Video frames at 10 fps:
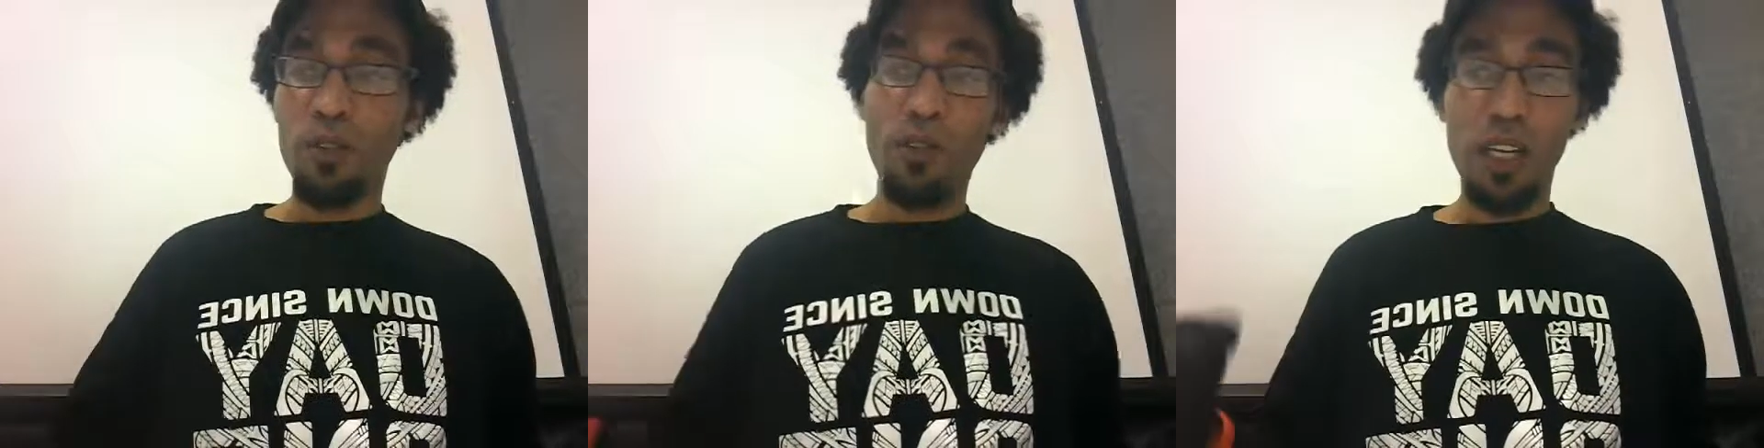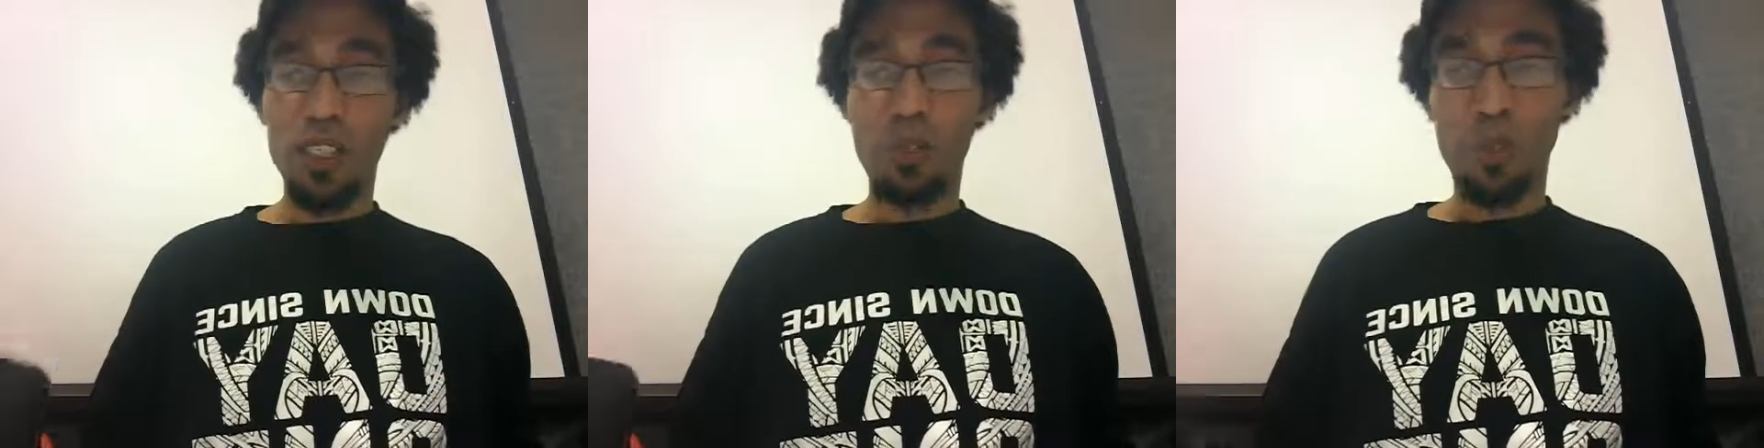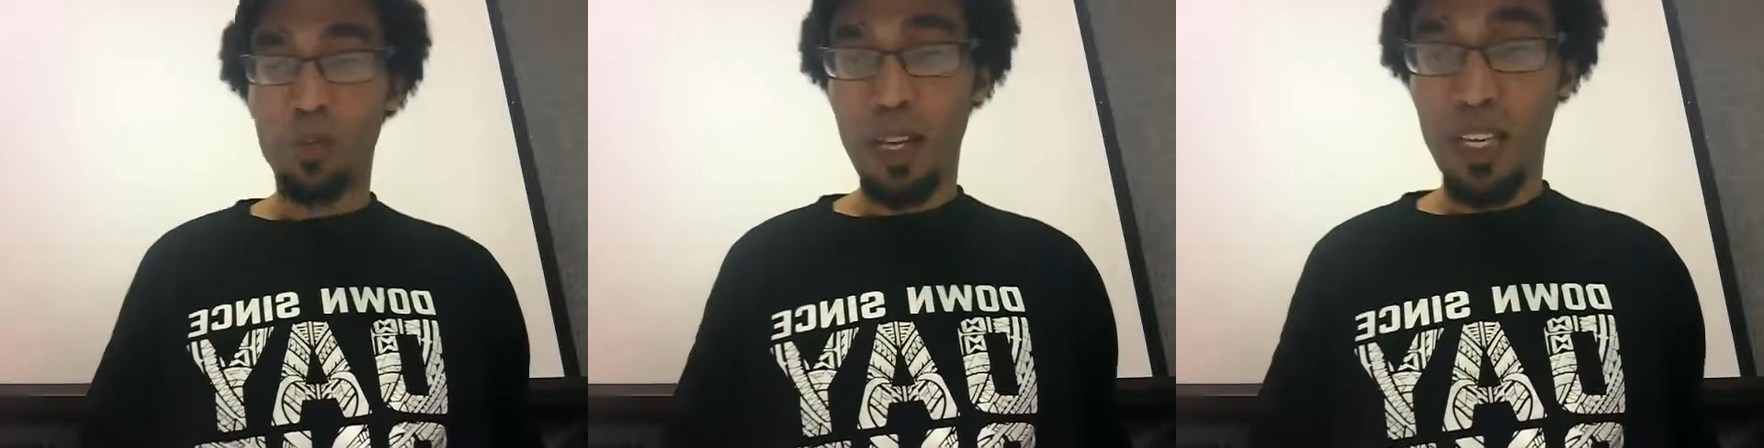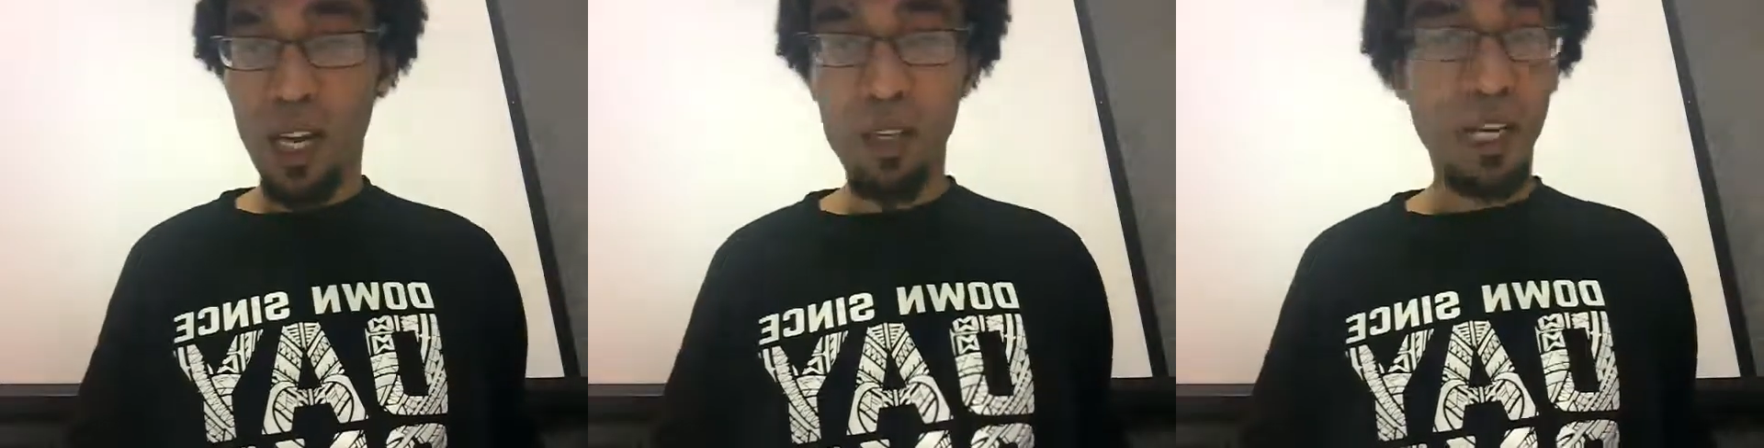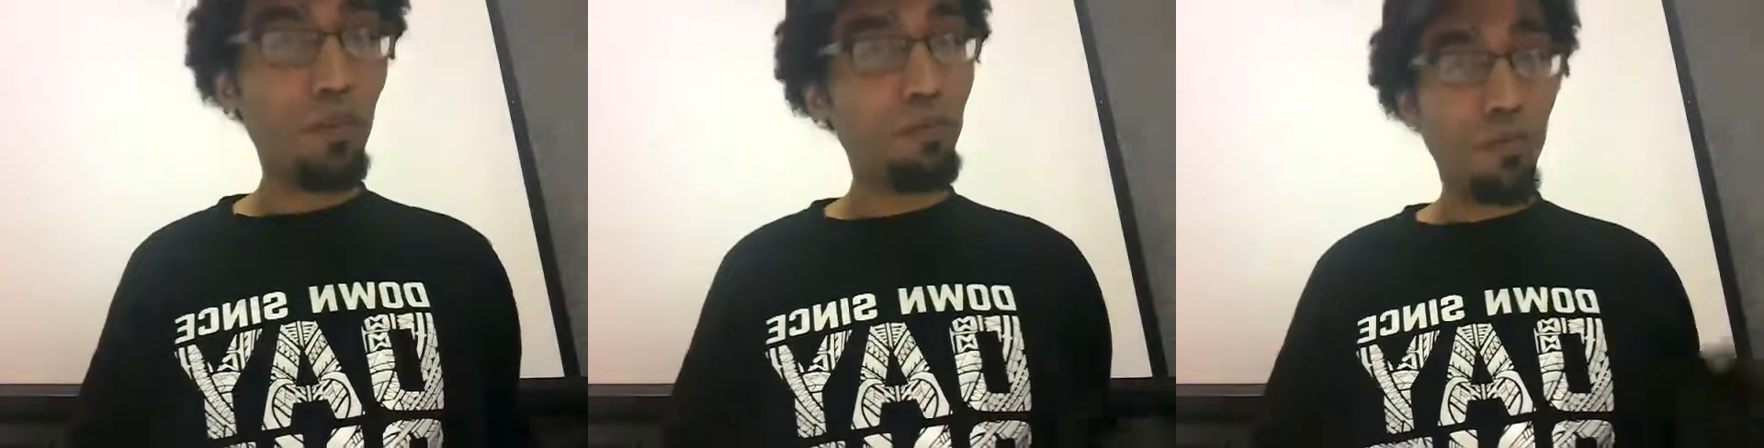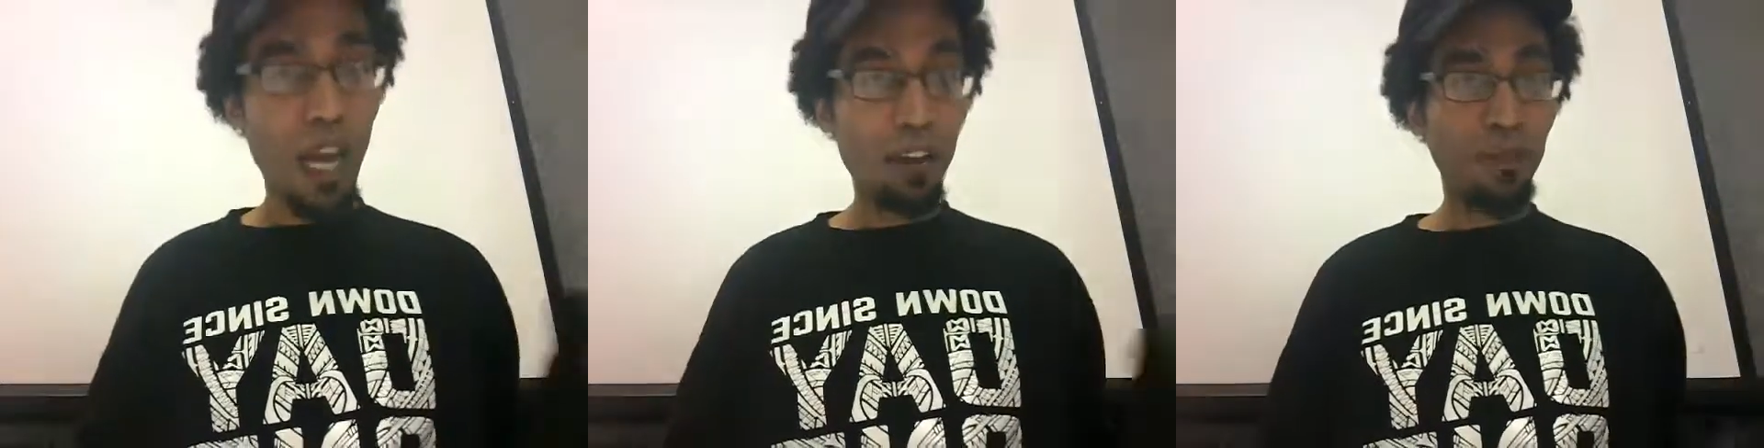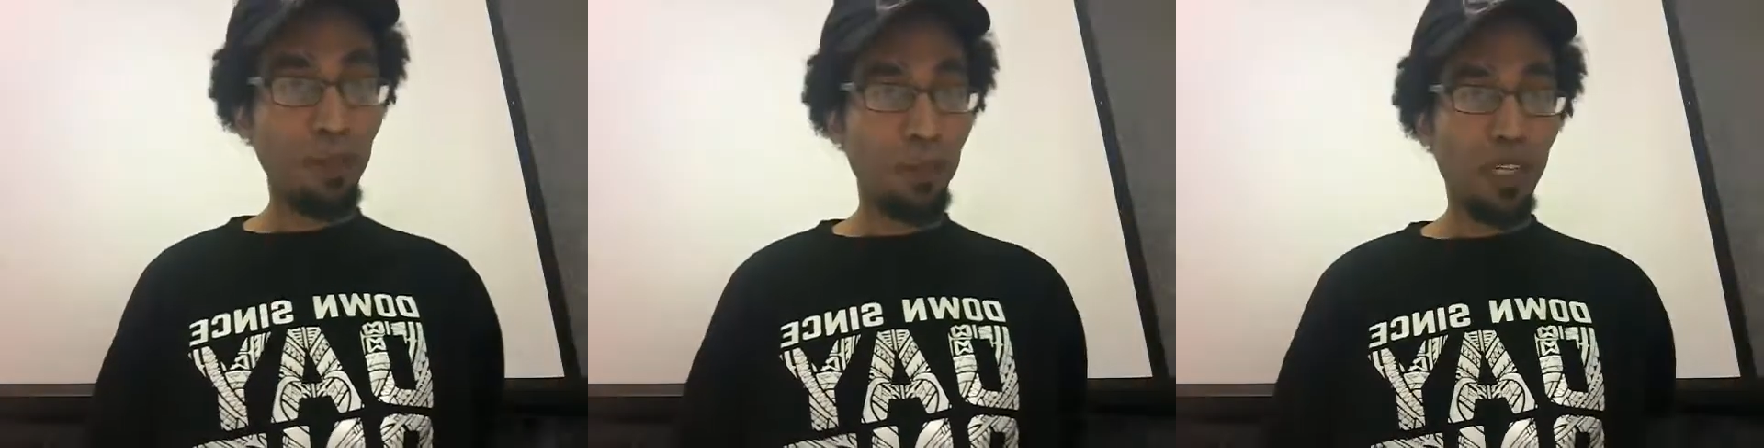Rollins wins by count out. Afterwards,